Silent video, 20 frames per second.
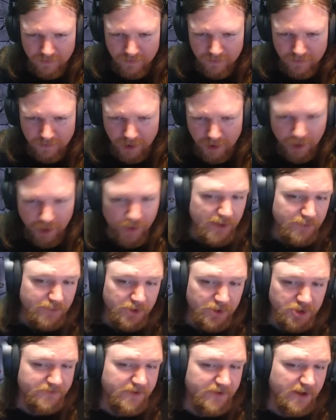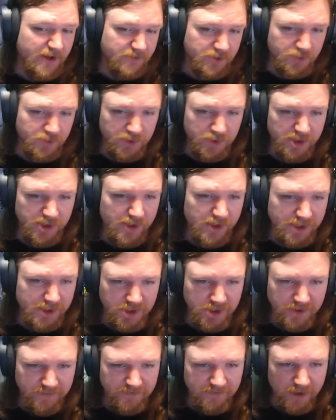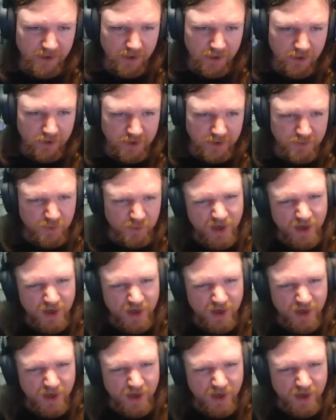Oh, and a bunch of favours, which are actually fairly nice.